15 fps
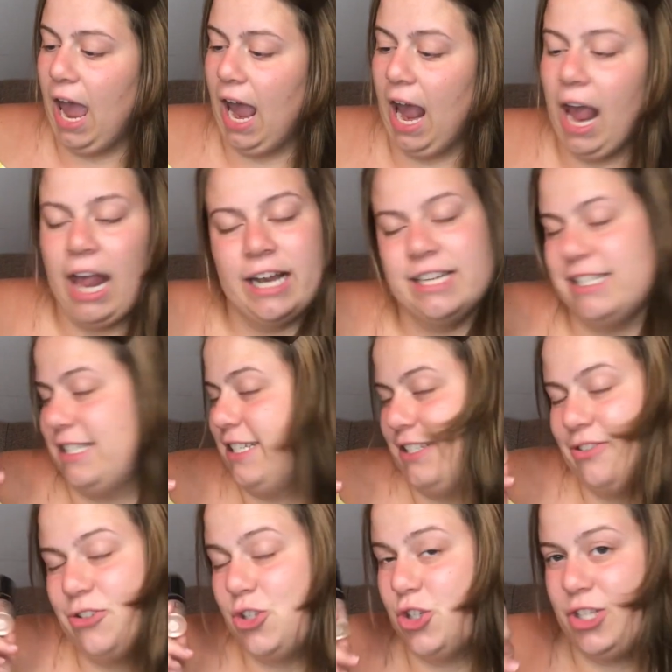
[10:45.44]
And
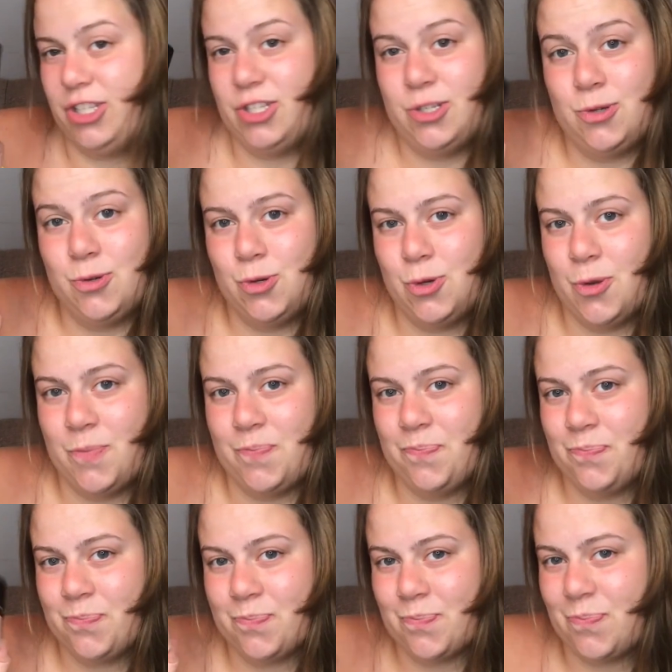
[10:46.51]
just
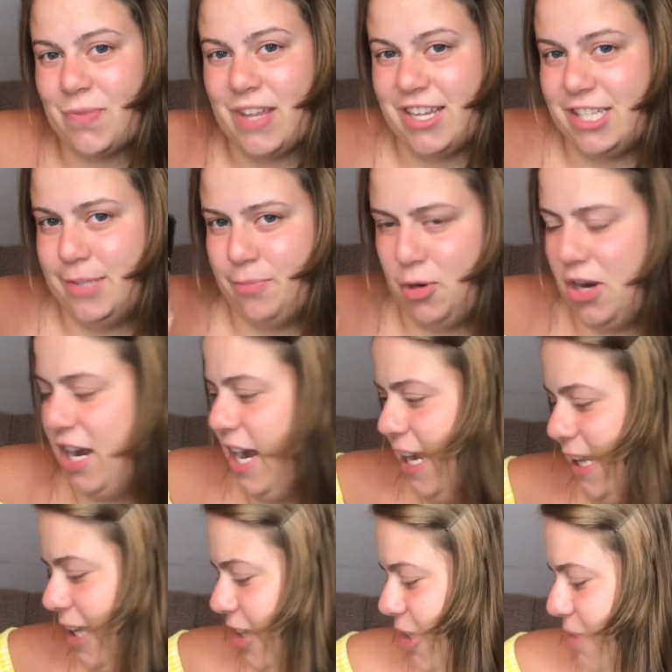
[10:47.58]
spray
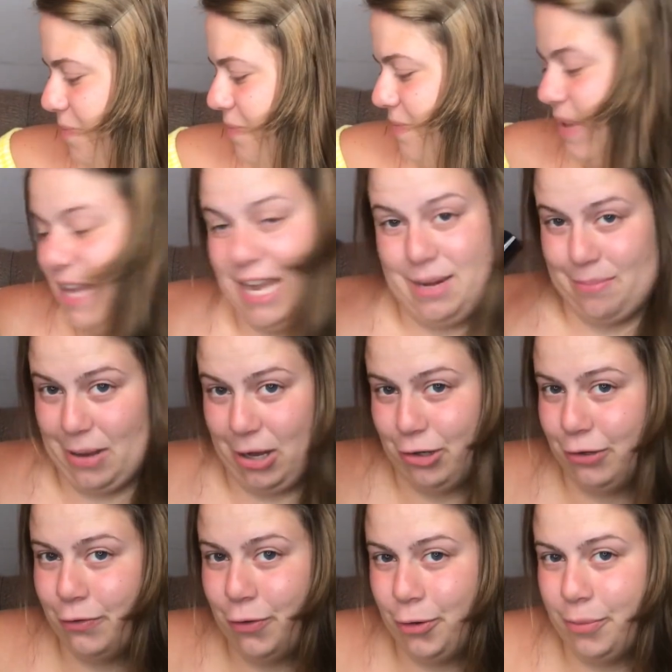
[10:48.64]
highlighter in
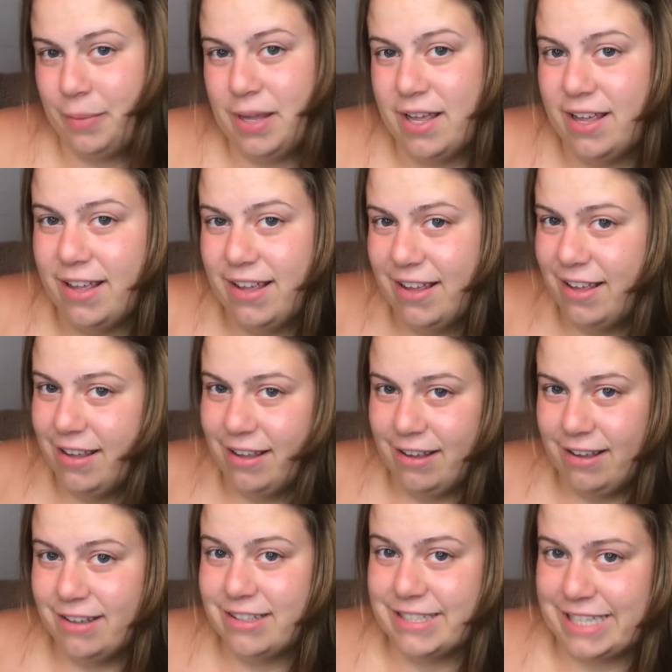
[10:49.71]
powder form.
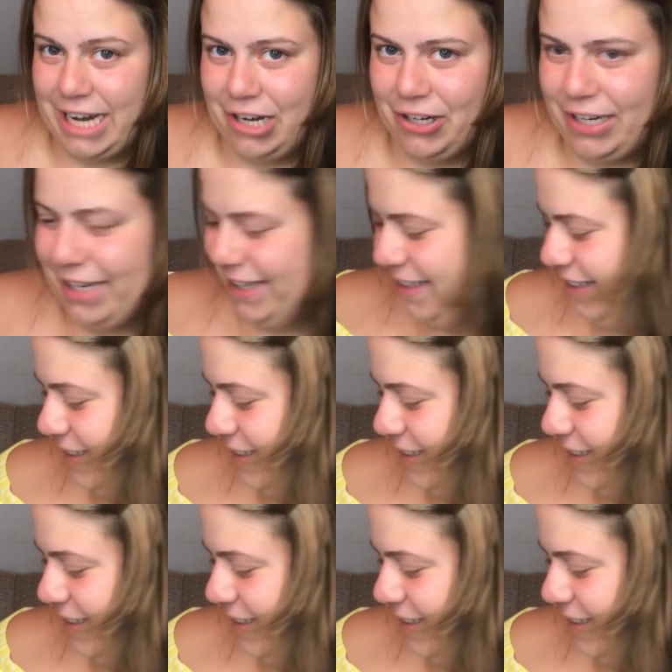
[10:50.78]
Scary.